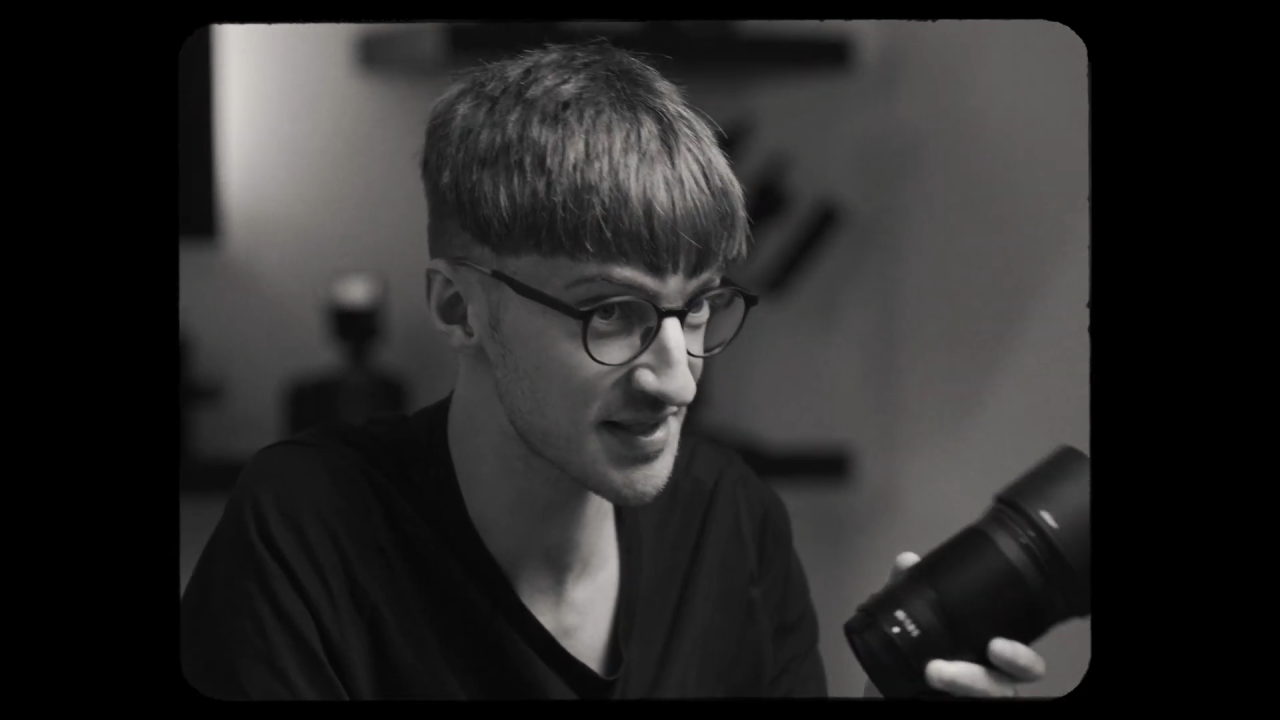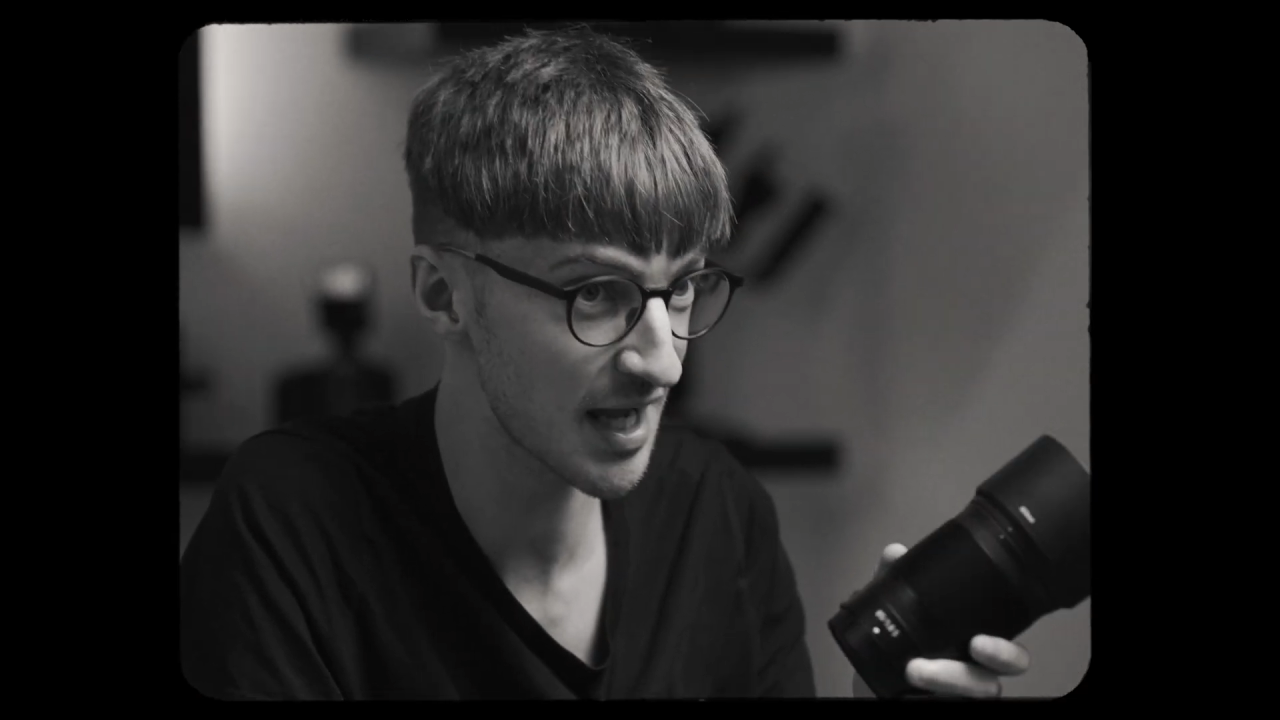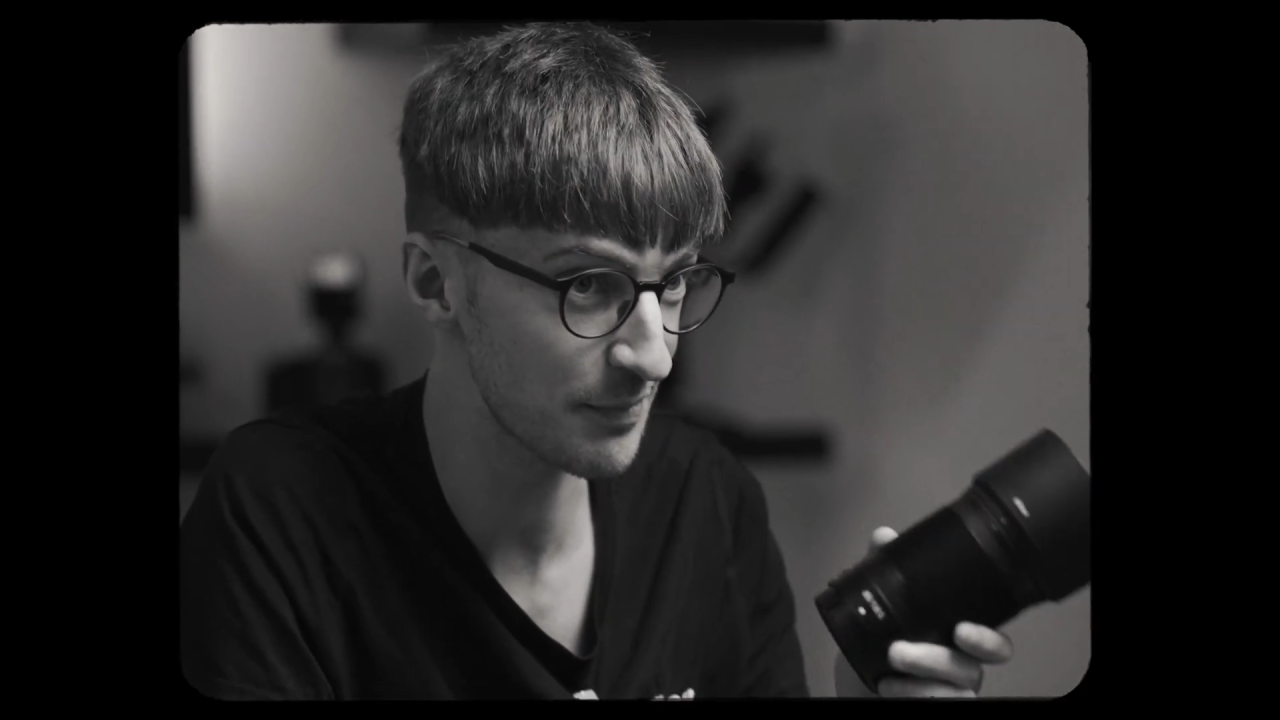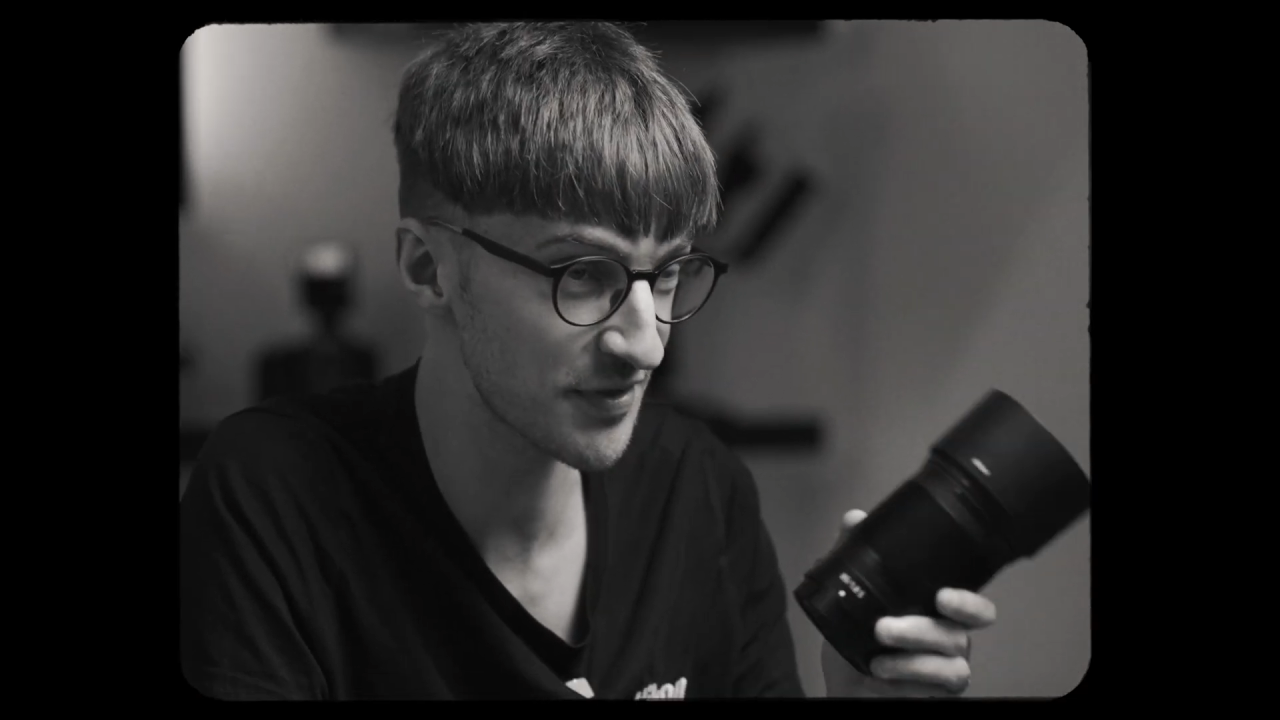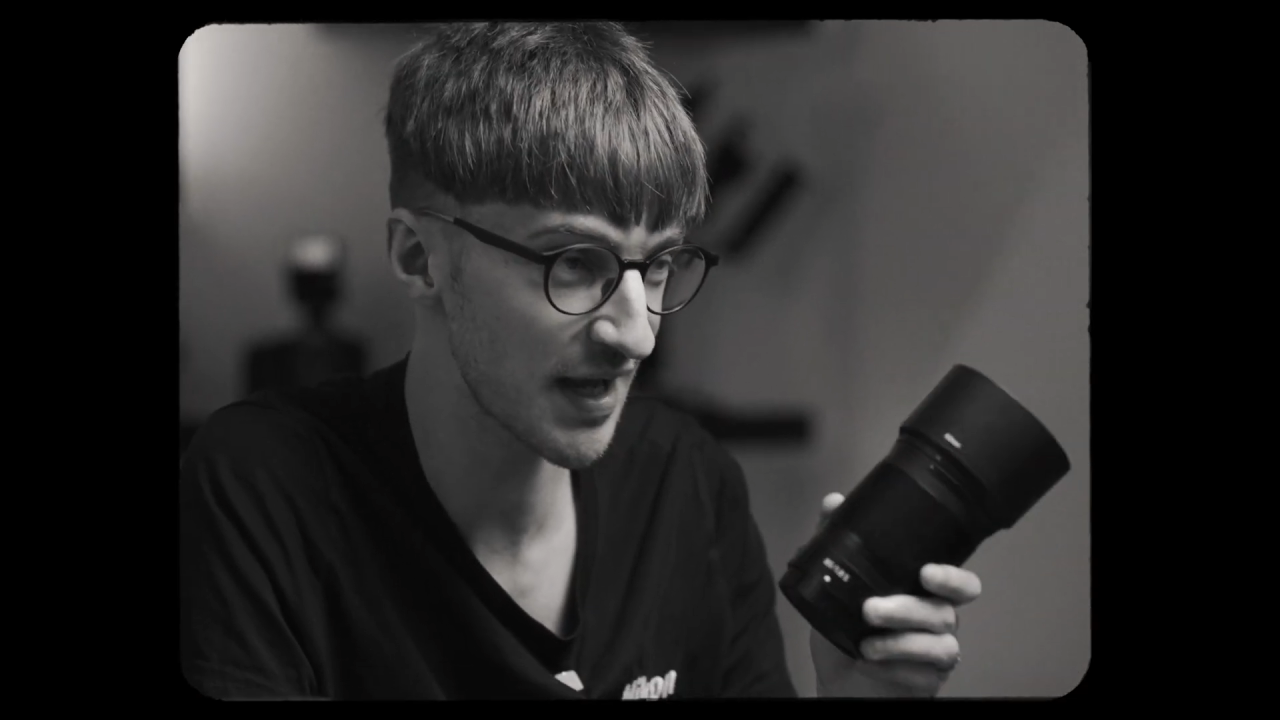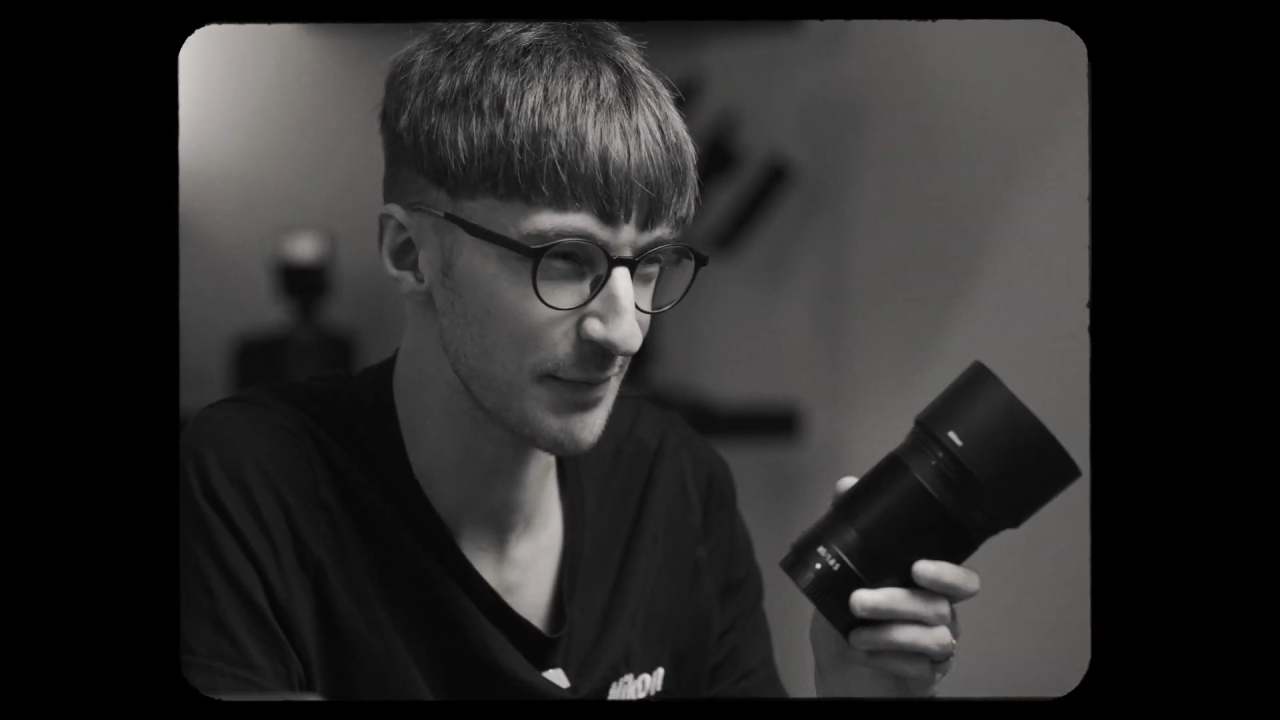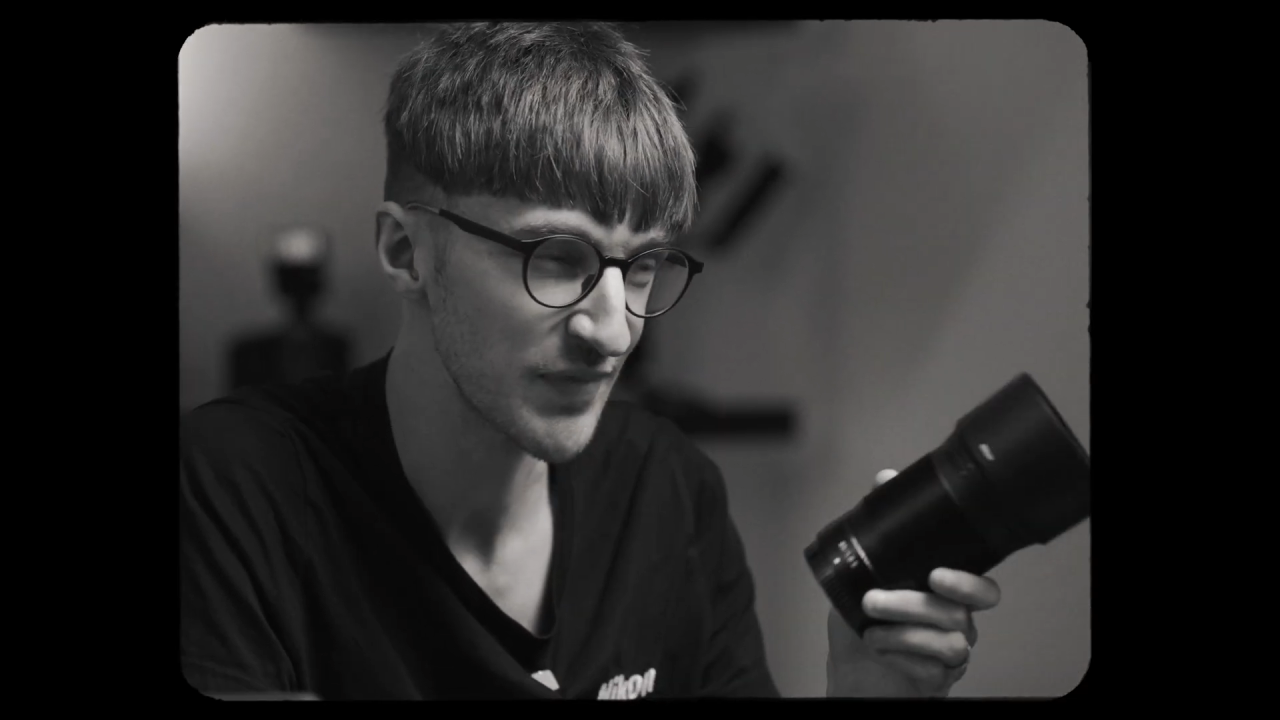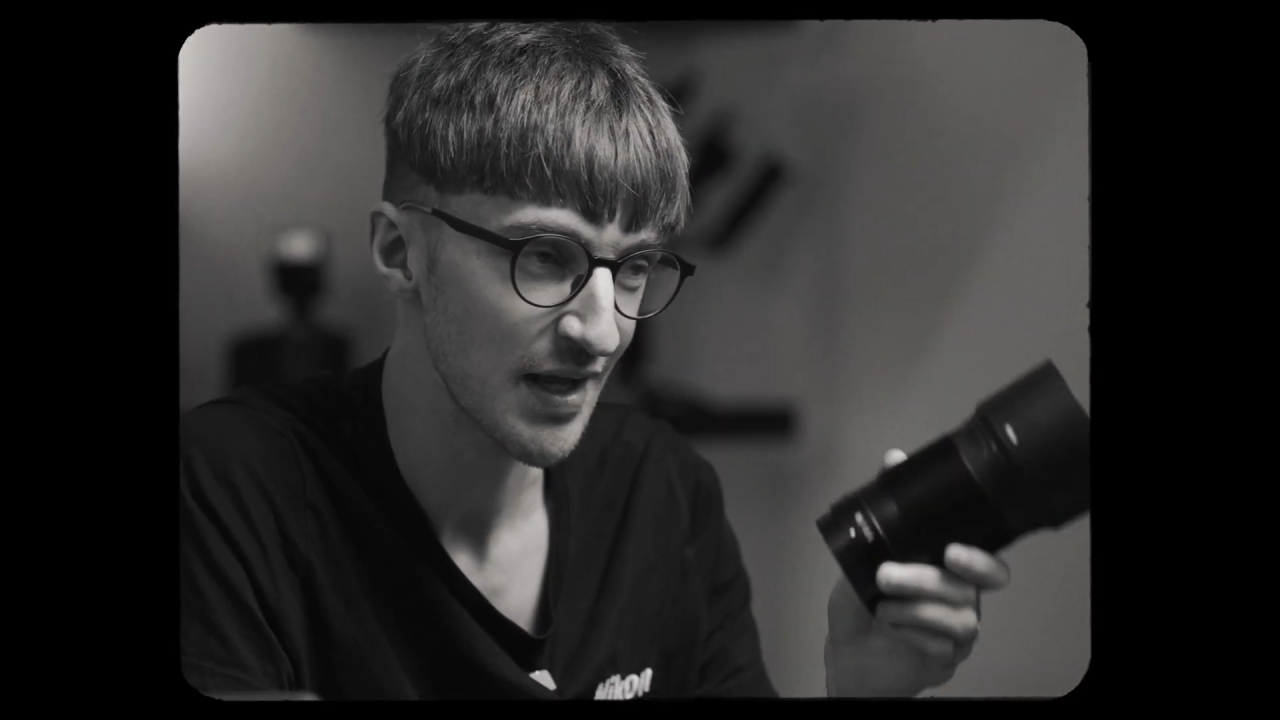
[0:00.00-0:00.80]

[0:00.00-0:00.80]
same thing.